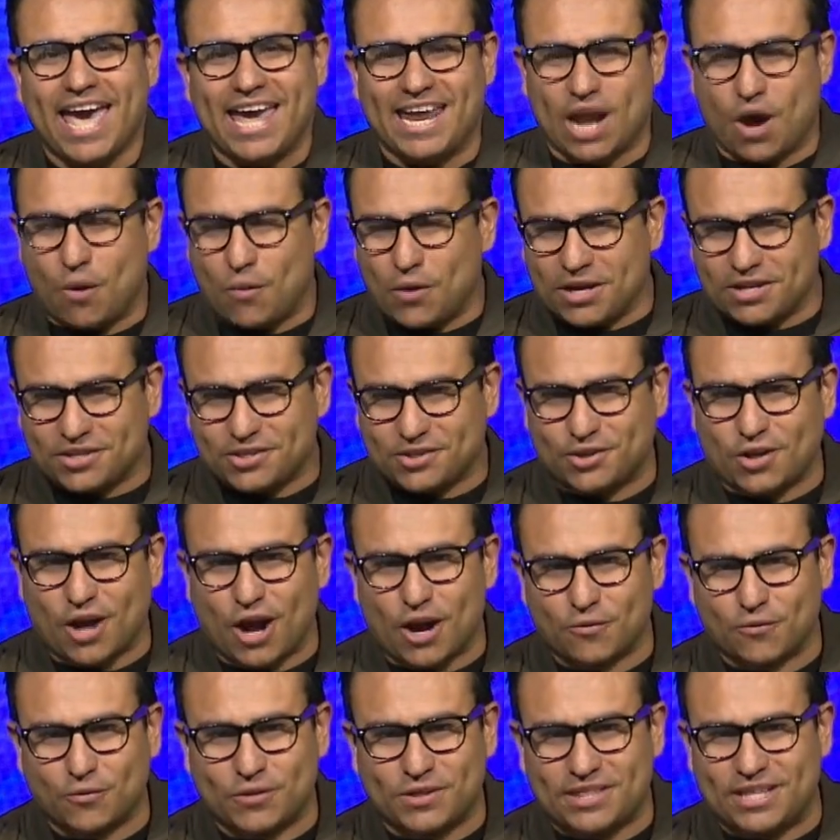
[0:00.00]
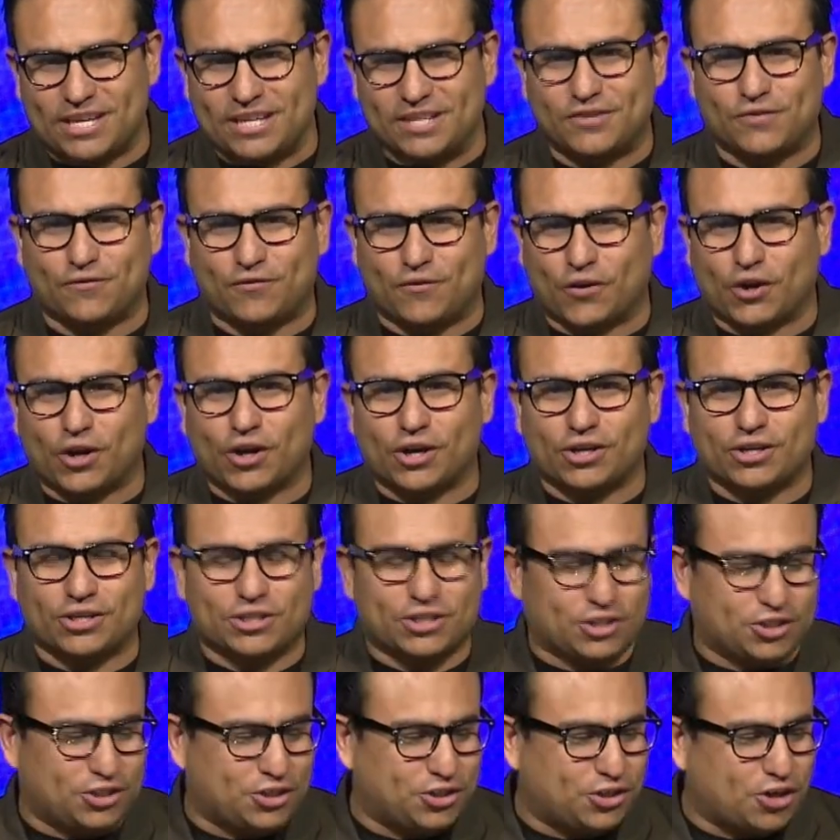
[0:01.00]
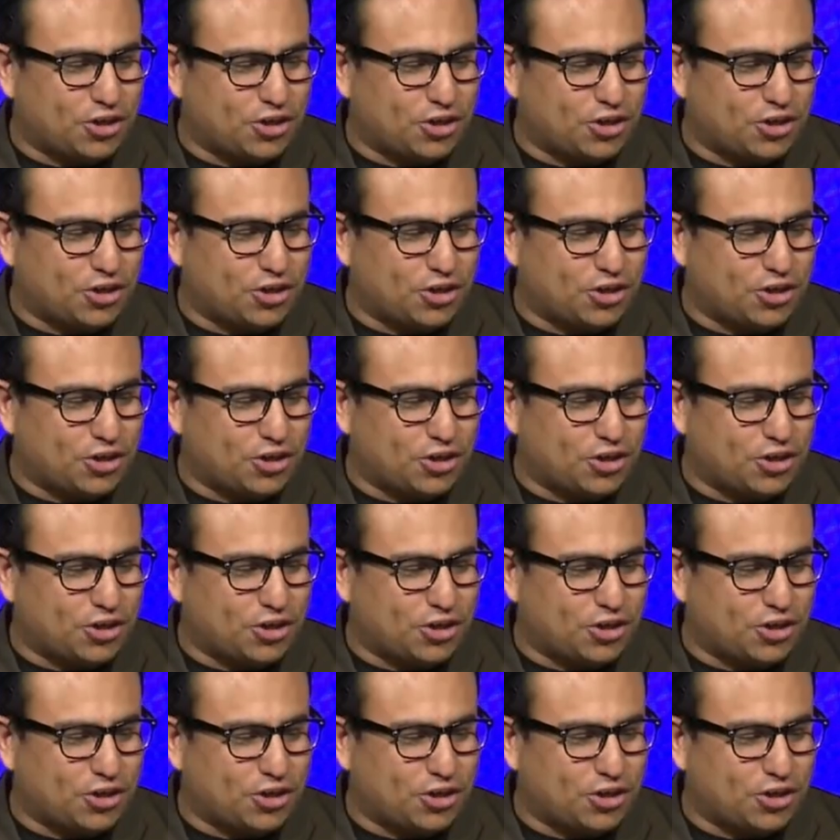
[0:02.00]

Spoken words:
And I want to start with this verse,